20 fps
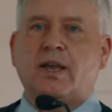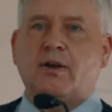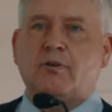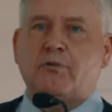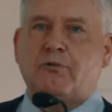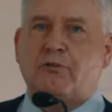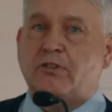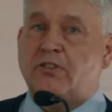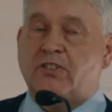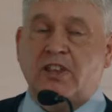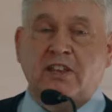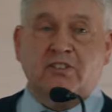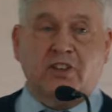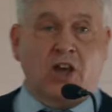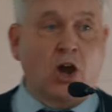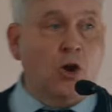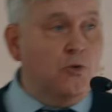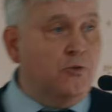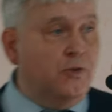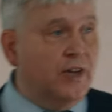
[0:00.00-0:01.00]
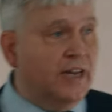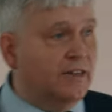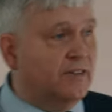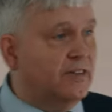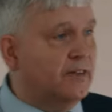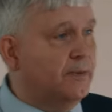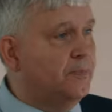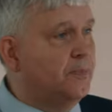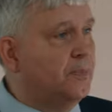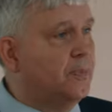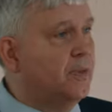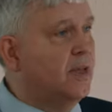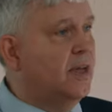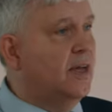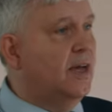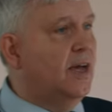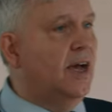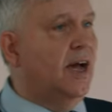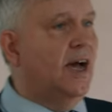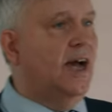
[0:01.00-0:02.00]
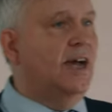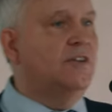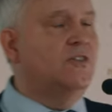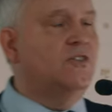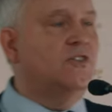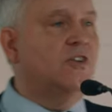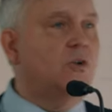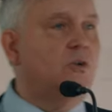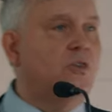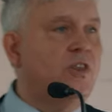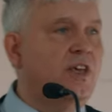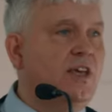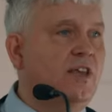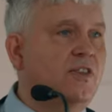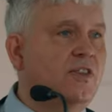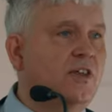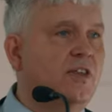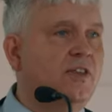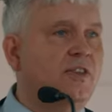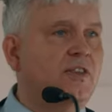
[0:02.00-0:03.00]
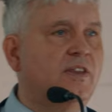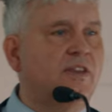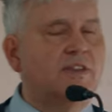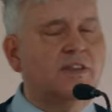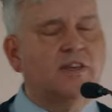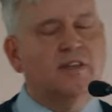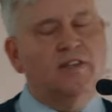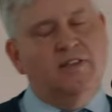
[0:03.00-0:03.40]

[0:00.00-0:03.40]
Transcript: since COVID. And so the